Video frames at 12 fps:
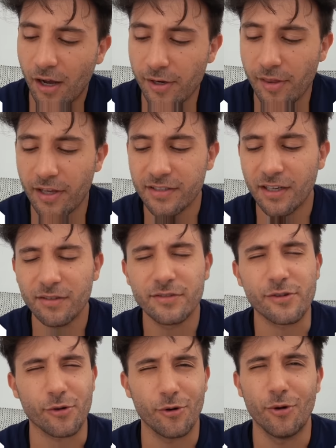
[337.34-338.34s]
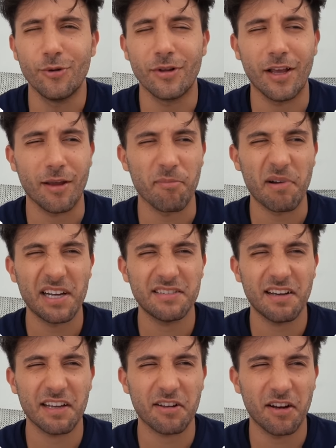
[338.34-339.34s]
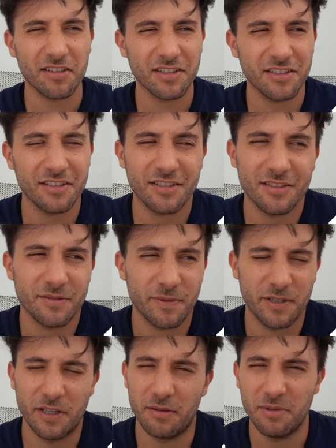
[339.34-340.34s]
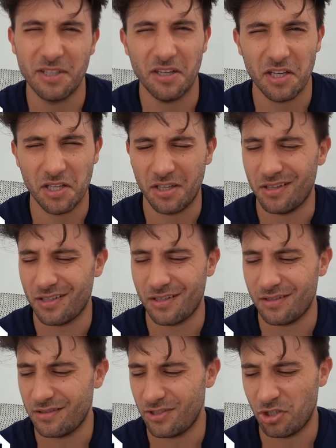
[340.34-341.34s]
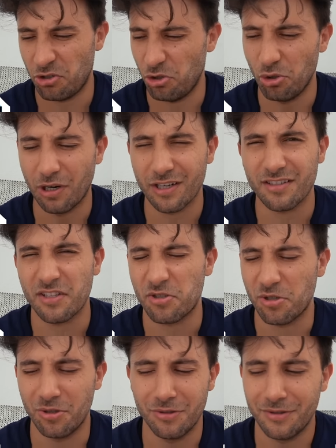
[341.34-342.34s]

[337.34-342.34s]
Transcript: Okay, that sounds true. Like, Mai Tai cocktail? That sounds pretty yummy. Yeah, like, it's true. I'm gonna say true.